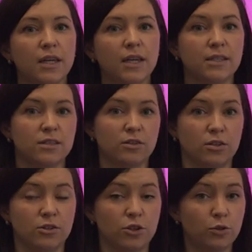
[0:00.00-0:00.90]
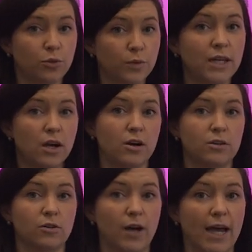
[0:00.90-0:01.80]
the, it's there's three
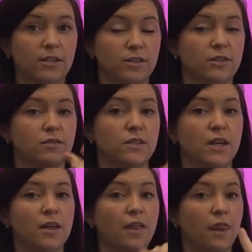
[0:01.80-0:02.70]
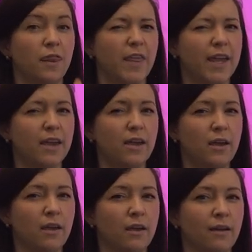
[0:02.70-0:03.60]
article adjectives. The,
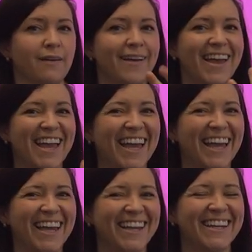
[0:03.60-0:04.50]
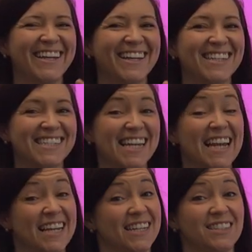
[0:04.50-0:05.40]
a, and
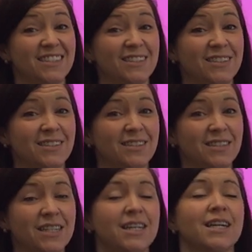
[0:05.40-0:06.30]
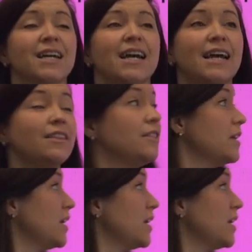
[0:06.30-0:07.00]
an. And